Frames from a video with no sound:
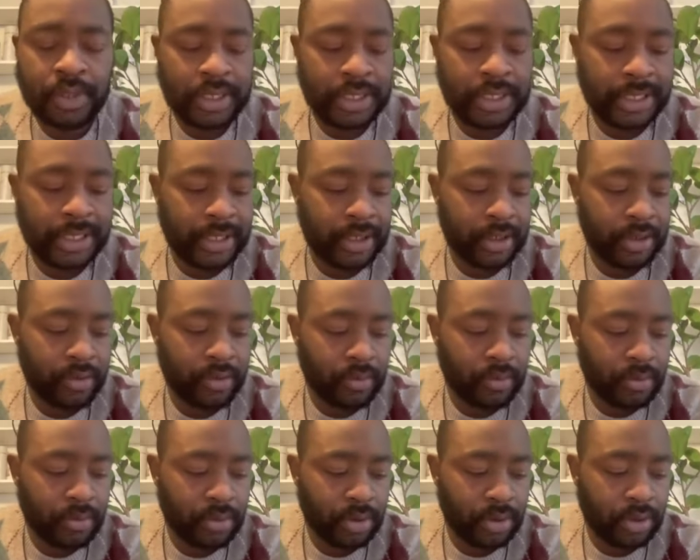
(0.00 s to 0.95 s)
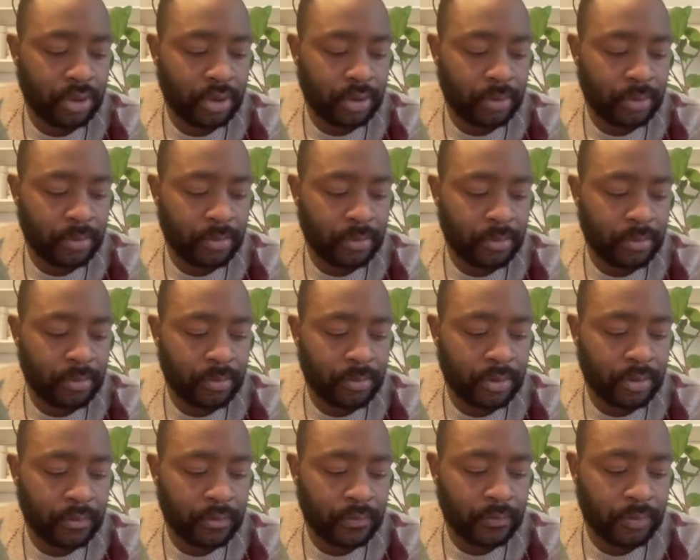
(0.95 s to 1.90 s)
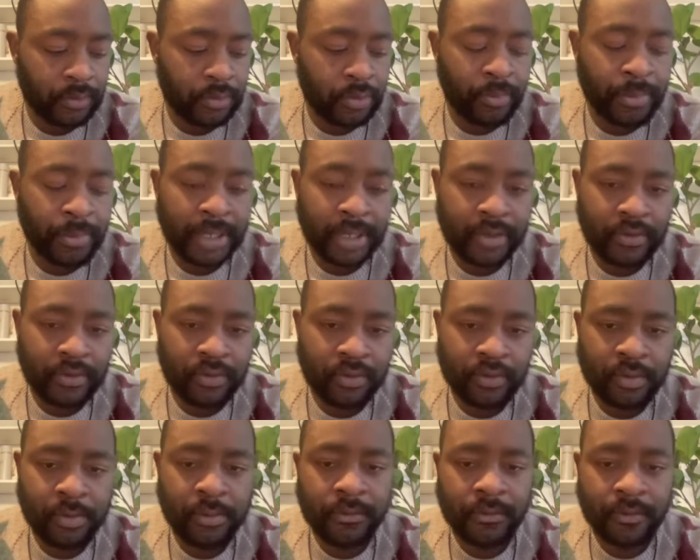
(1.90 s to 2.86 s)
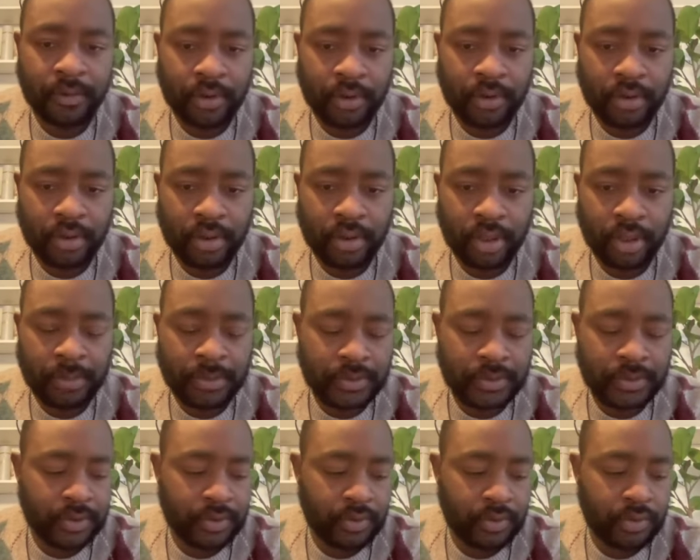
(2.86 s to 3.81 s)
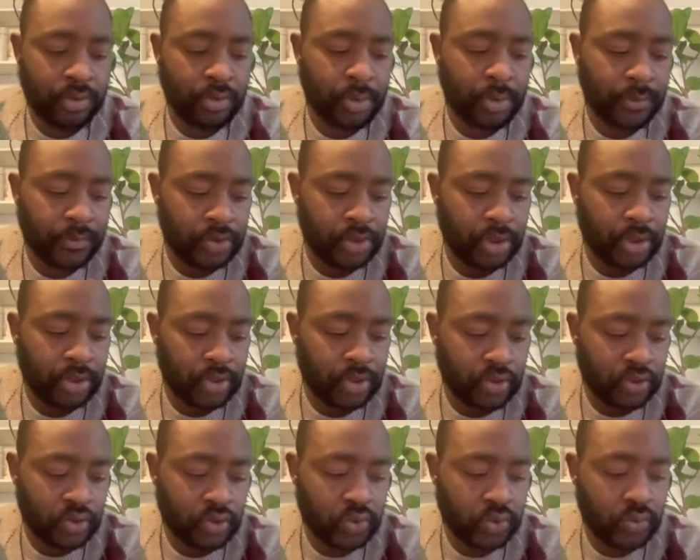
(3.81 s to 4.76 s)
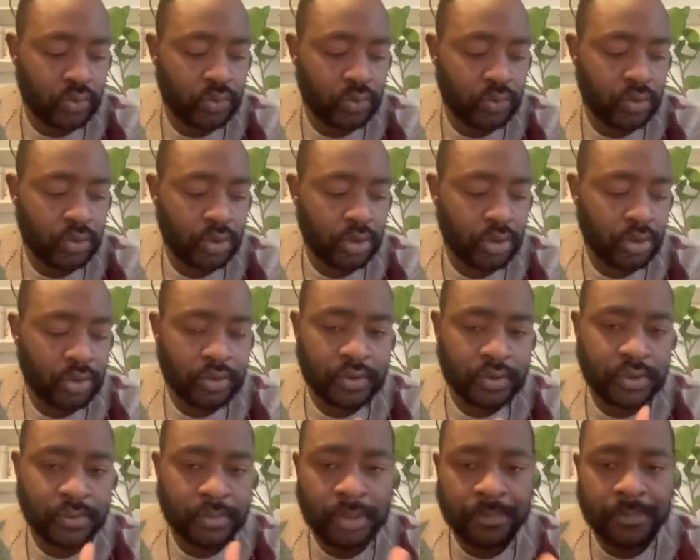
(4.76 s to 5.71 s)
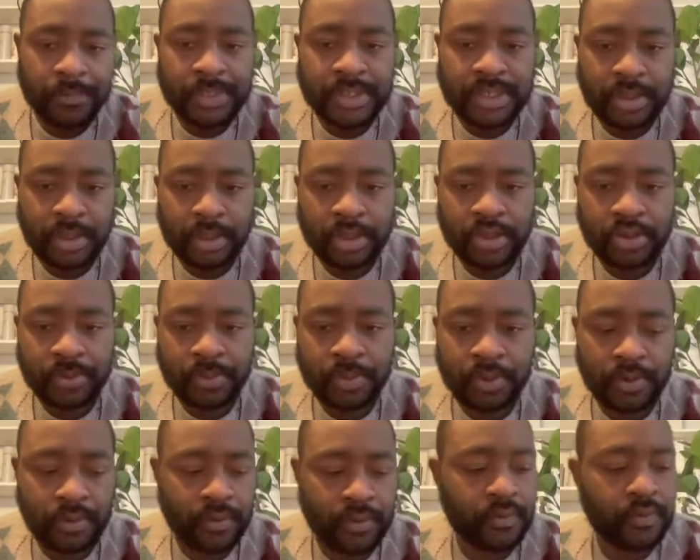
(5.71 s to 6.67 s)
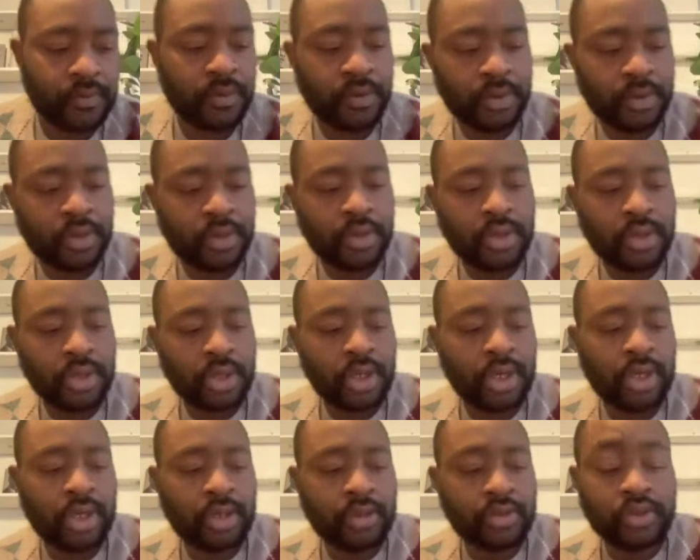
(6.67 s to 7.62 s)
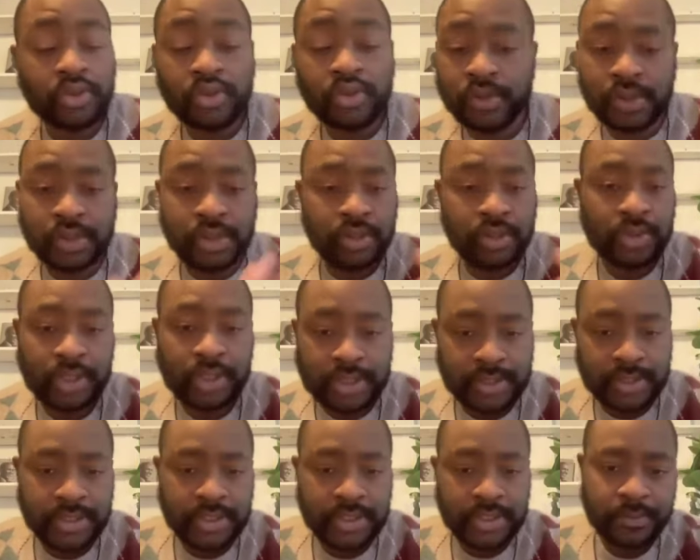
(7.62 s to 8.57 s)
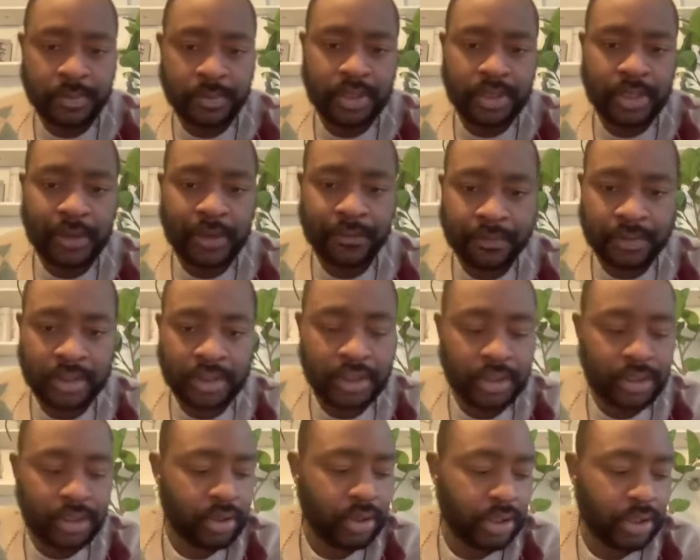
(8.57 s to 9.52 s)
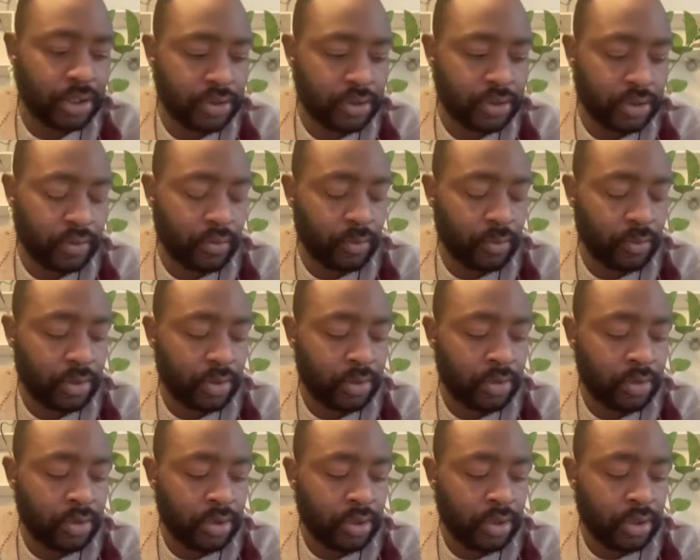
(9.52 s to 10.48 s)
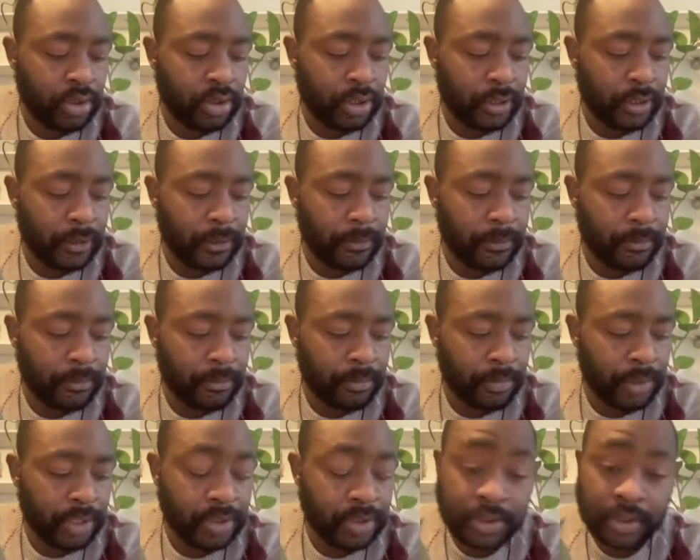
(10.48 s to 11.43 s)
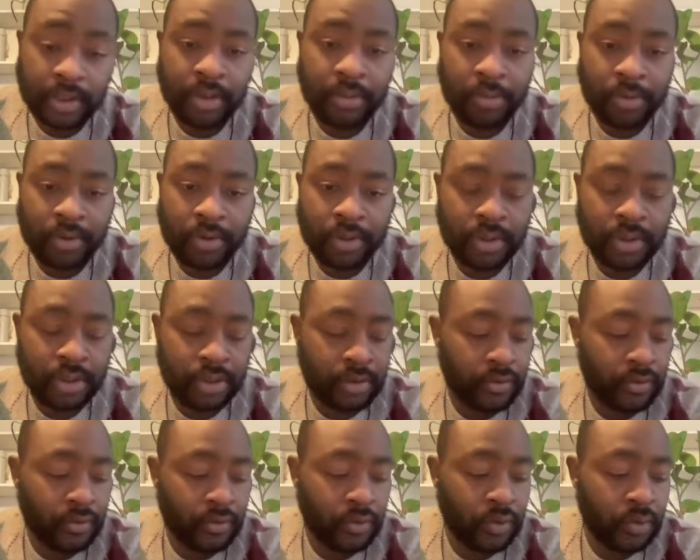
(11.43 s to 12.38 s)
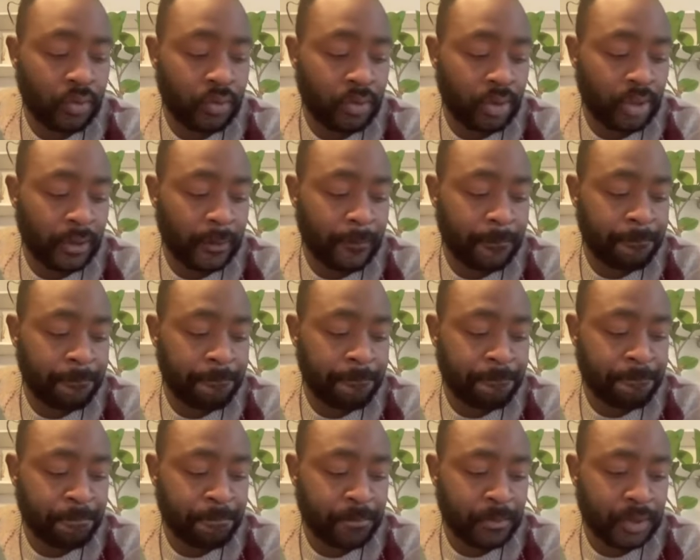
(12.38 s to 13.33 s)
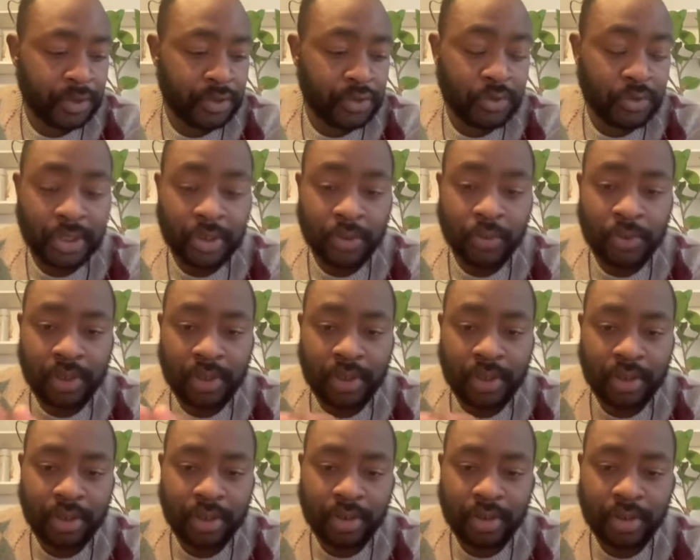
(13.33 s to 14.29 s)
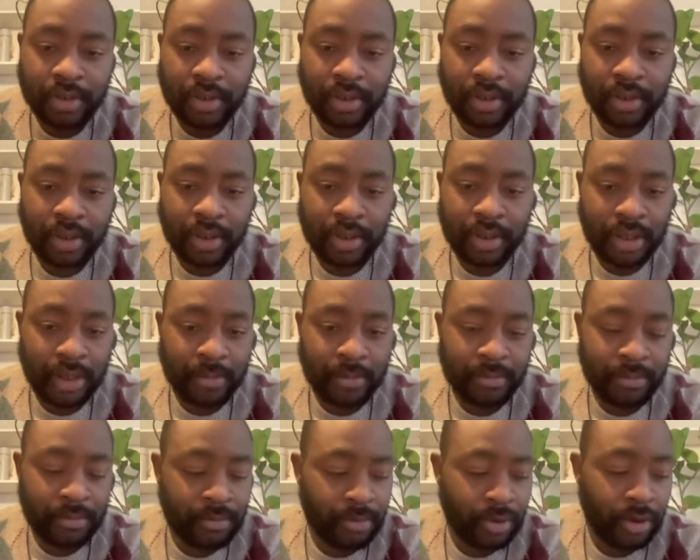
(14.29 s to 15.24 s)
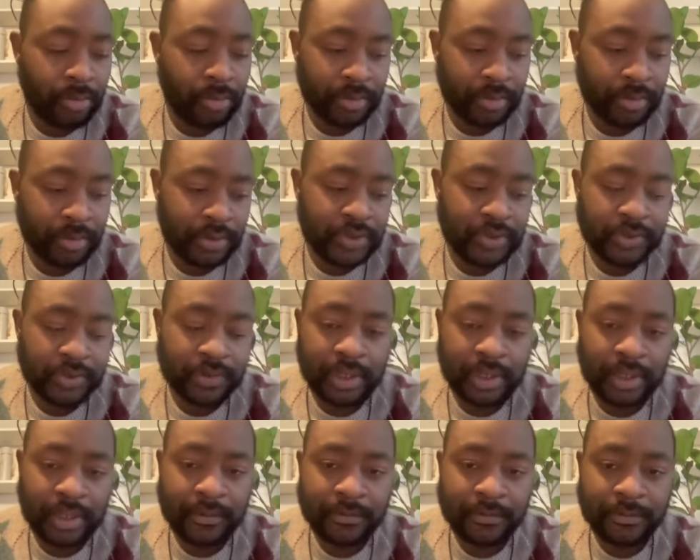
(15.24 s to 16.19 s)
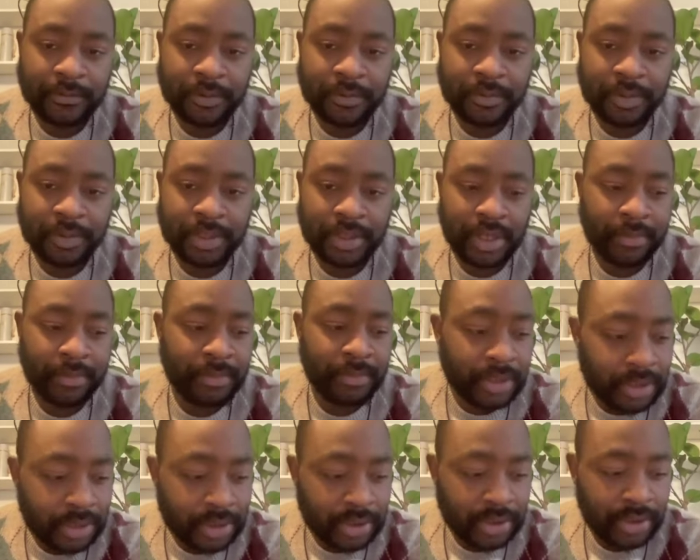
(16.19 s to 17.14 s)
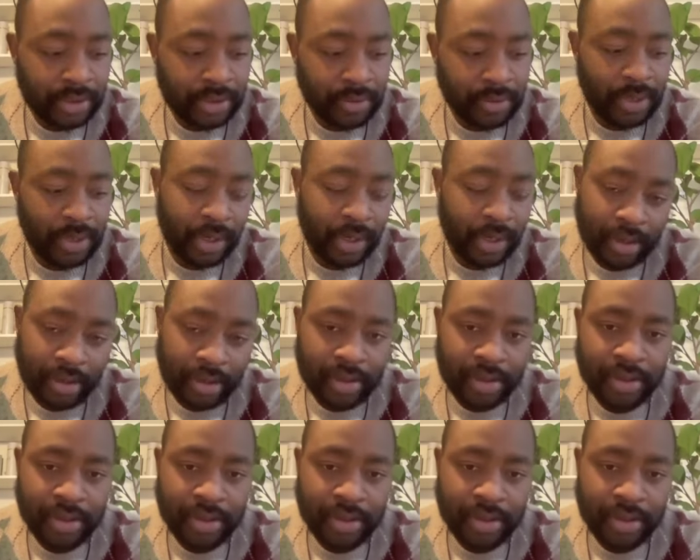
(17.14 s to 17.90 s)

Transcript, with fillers: And if you go back to some of our episodes, you know, we've talked to just some amazing entrepreneurs, not just in the United States, but in Africa, Asia as well, and South America. So today we are, I'm humbled to have with me Amanda Wang,